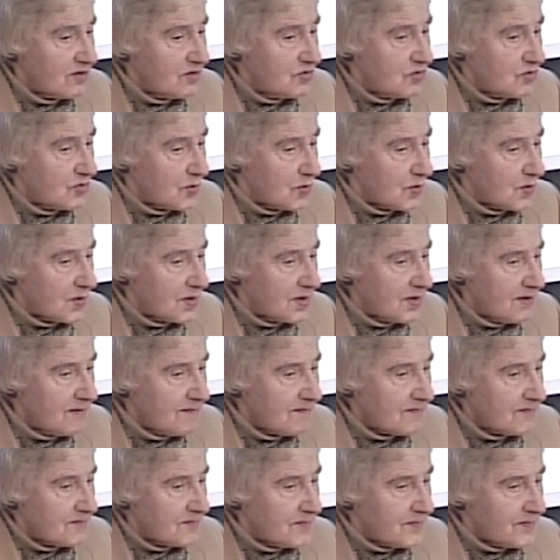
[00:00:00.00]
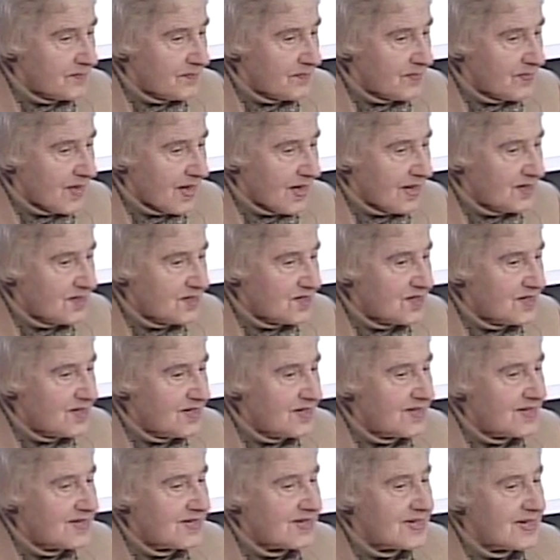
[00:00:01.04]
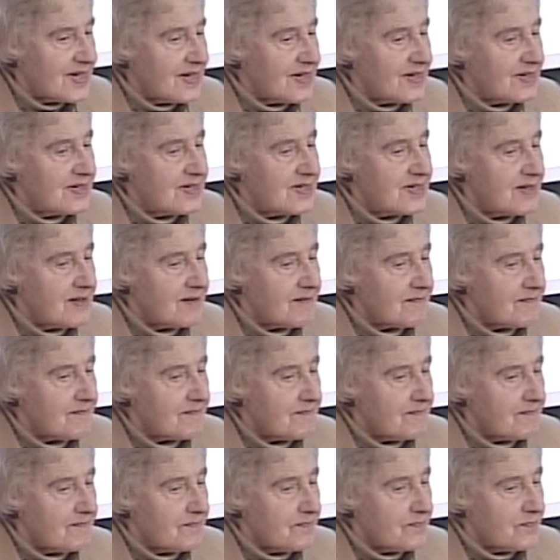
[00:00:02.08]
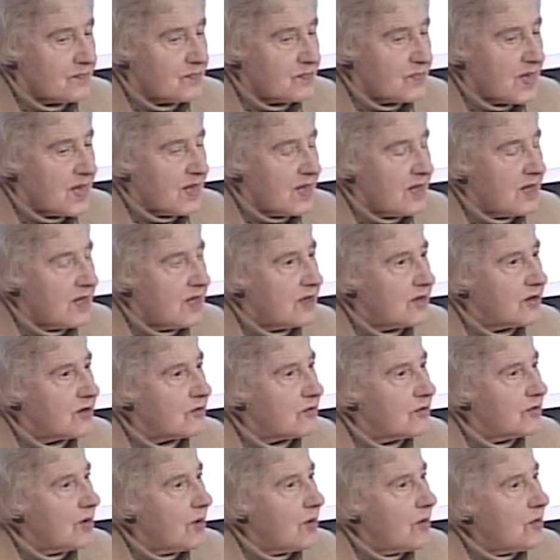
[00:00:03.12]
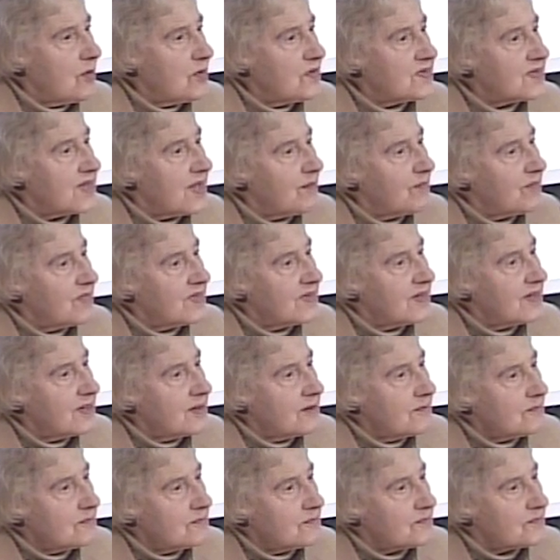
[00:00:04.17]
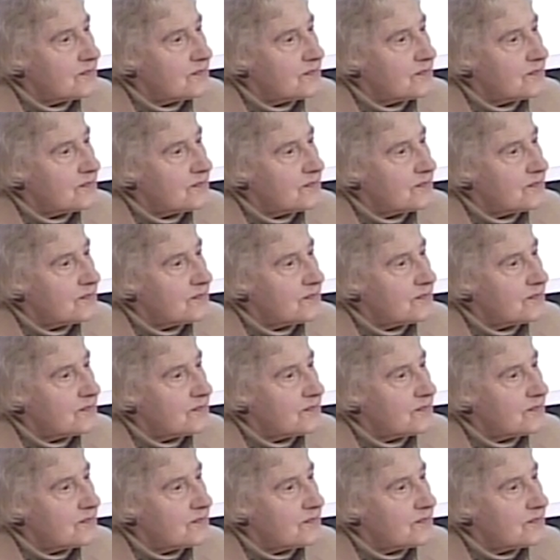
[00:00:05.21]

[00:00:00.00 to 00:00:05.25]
the door, she said, You know something?